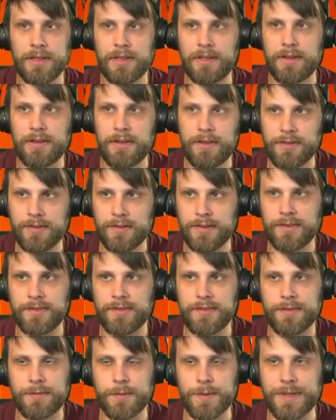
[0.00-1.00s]
So let's see
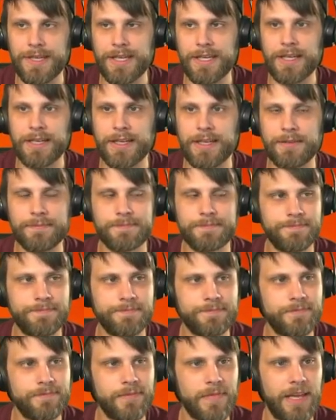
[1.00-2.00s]
if we can get it.
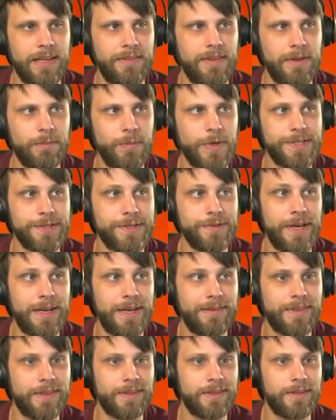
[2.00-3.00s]
And then we do
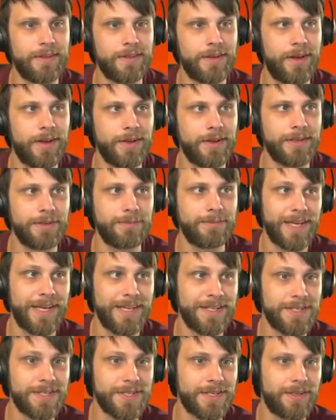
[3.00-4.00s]
have the Haunted
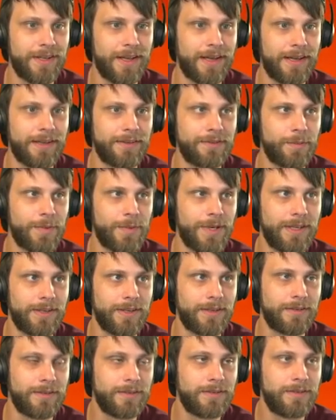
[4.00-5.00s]
Mansion as
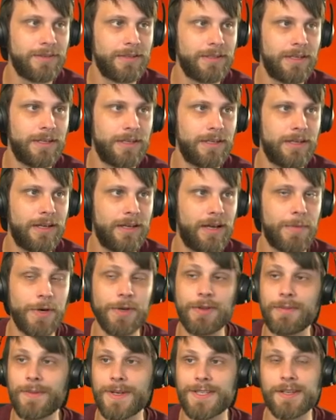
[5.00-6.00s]
well.
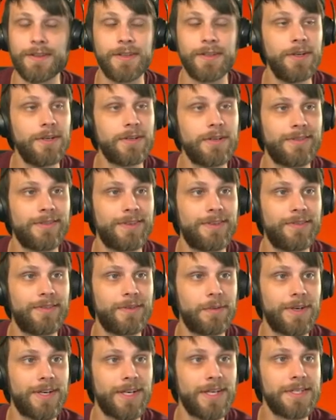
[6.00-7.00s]
Pokemon's on the hook. Let's see
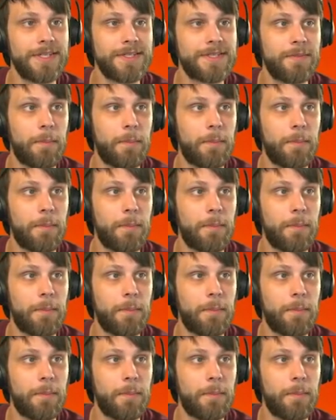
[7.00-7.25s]
what it is.